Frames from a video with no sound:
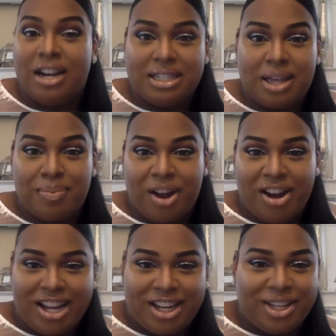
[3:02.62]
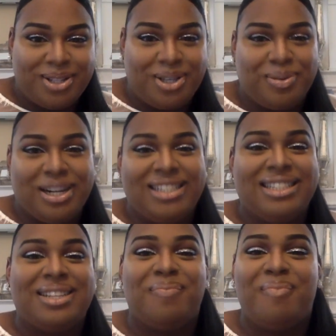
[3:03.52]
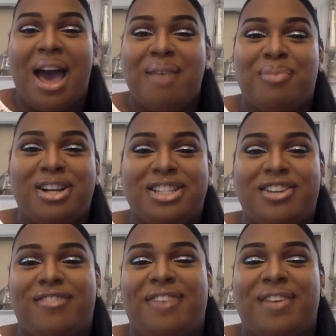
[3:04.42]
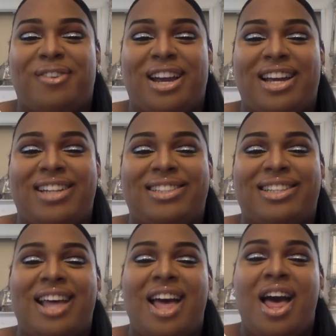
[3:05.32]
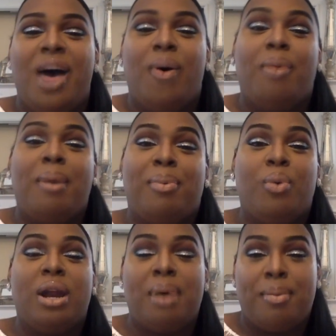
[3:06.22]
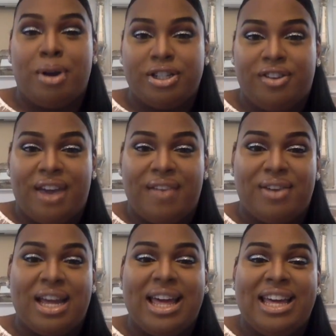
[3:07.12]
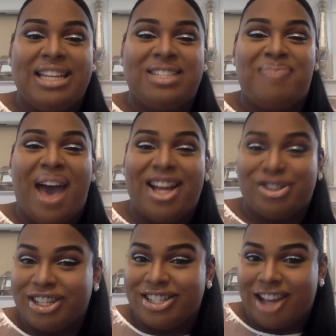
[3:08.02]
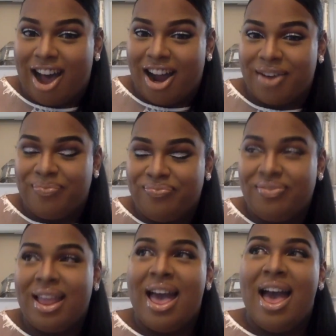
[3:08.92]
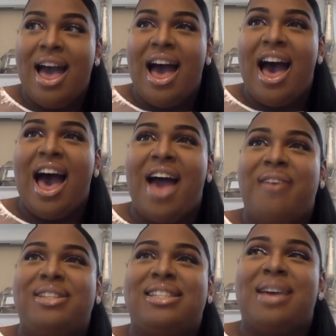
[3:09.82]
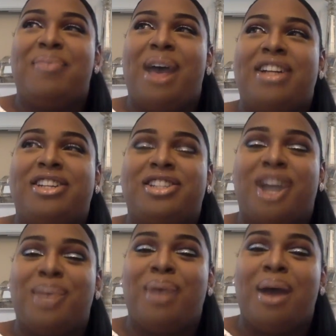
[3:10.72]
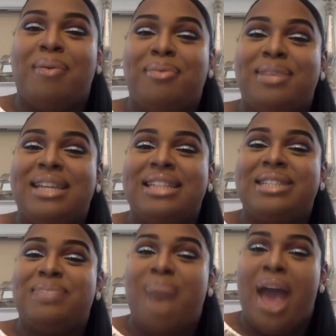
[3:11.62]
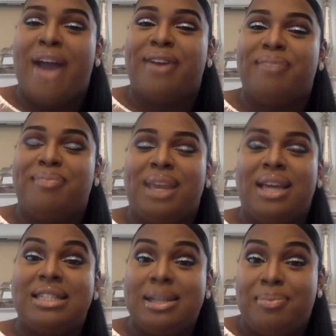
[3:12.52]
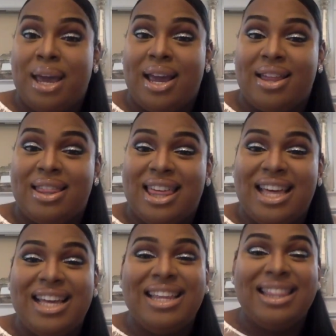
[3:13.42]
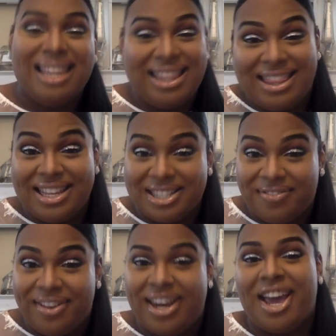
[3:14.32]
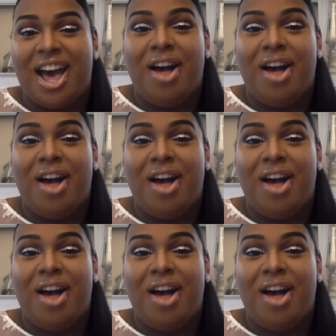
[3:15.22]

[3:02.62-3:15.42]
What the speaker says: as American YouTubers, my personal favorite, well, one of my personal favorite is Patrick Starr. I would say Patrick Starr probably inspired me to make this video.